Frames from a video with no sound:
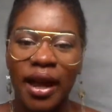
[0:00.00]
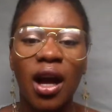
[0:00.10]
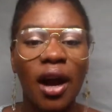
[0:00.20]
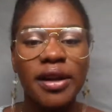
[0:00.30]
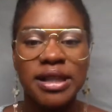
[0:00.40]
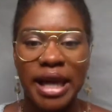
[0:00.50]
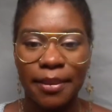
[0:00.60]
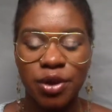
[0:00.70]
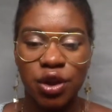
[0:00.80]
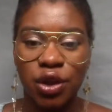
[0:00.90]
encourage
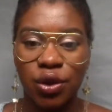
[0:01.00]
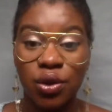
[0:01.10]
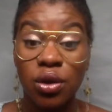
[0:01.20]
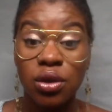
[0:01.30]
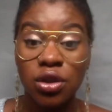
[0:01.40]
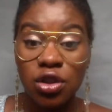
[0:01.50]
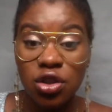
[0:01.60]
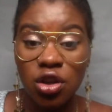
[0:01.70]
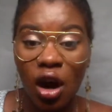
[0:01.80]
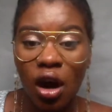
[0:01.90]
them to
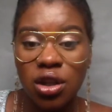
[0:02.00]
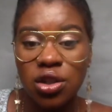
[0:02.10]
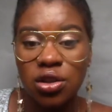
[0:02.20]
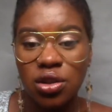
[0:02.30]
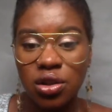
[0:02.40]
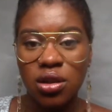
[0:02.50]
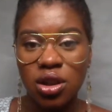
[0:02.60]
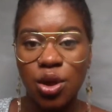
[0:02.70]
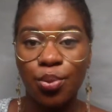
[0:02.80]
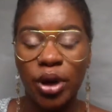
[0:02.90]
start
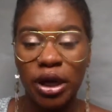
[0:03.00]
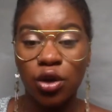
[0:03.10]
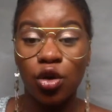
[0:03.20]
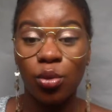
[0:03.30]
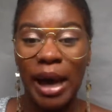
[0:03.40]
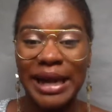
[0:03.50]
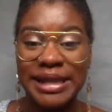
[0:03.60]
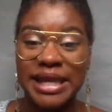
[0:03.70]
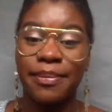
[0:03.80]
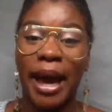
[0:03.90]
to bring
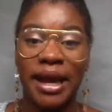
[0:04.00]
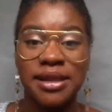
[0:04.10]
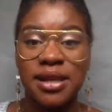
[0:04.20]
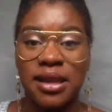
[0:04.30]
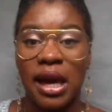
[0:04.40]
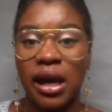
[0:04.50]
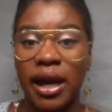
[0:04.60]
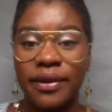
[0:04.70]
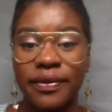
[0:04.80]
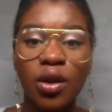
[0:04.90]
normality back into their
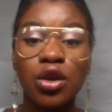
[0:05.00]
life.